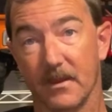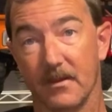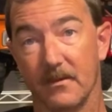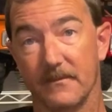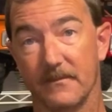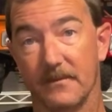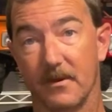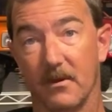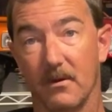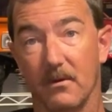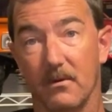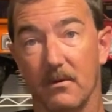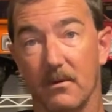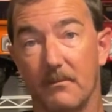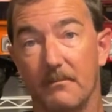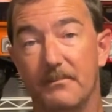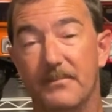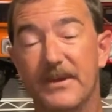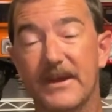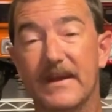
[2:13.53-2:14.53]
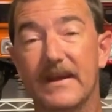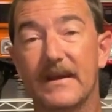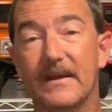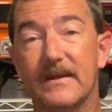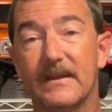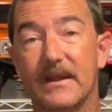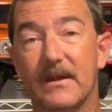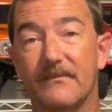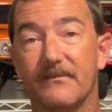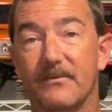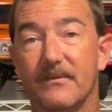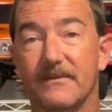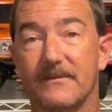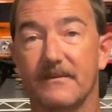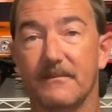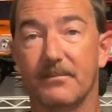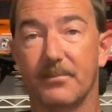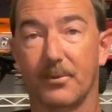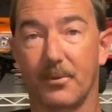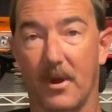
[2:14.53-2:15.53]
So a big difference
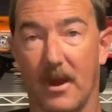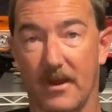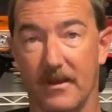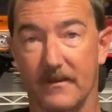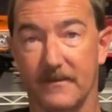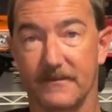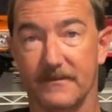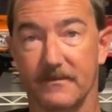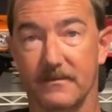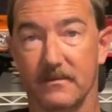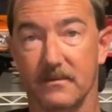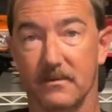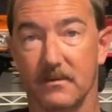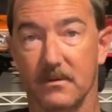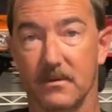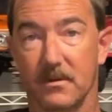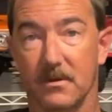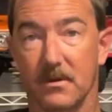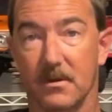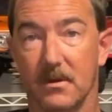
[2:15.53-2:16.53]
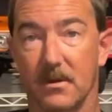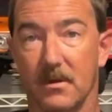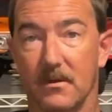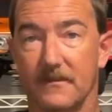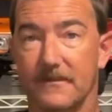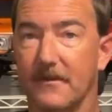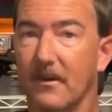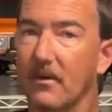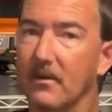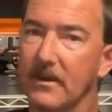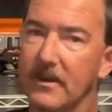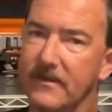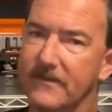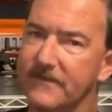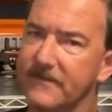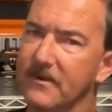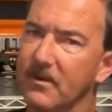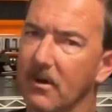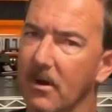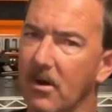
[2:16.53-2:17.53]
in price. So it
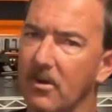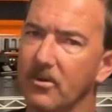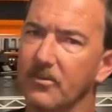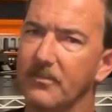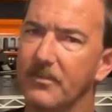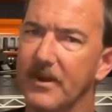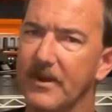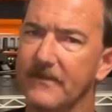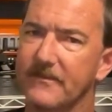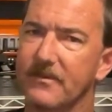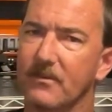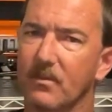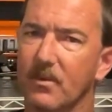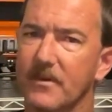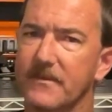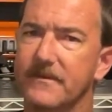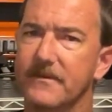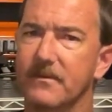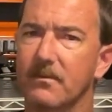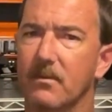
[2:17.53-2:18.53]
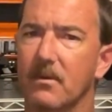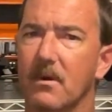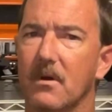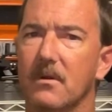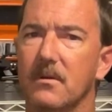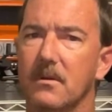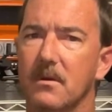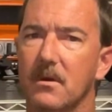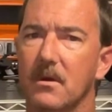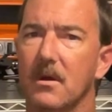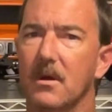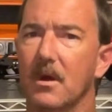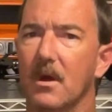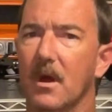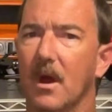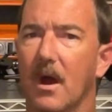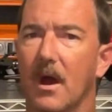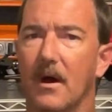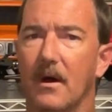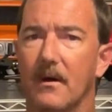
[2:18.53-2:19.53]
still all depends on what you want.
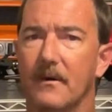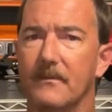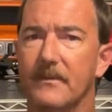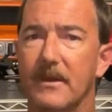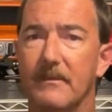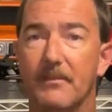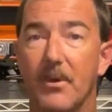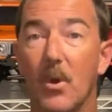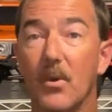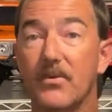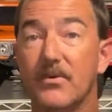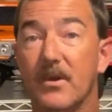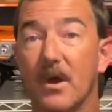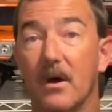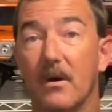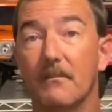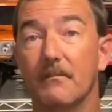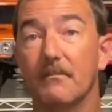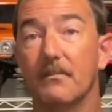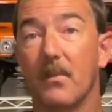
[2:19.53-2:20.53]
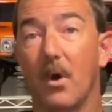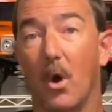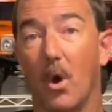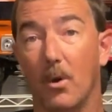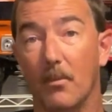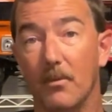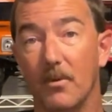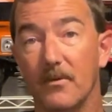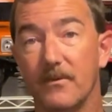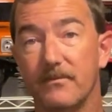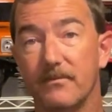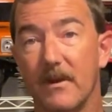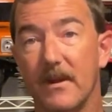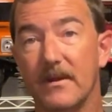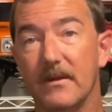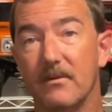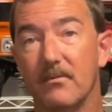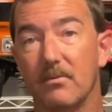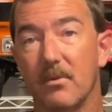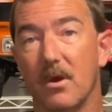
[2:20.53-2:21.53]
They both come almost ready
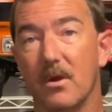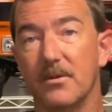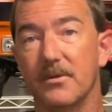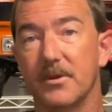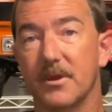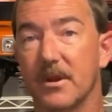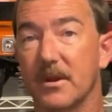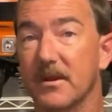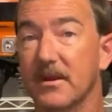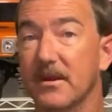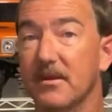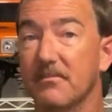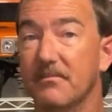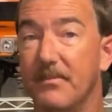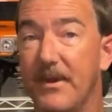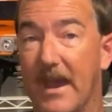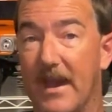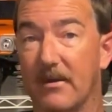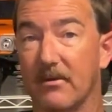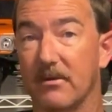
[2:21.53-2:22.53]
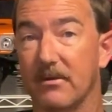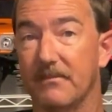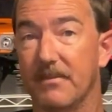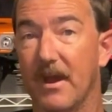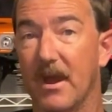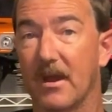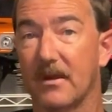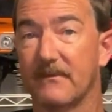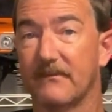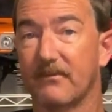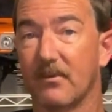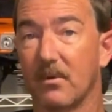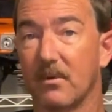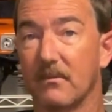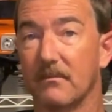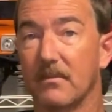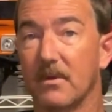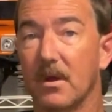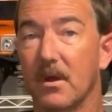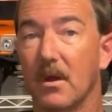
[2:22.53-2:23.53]
to run. You're gonna need battery packs for
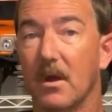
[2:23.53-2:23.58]
them.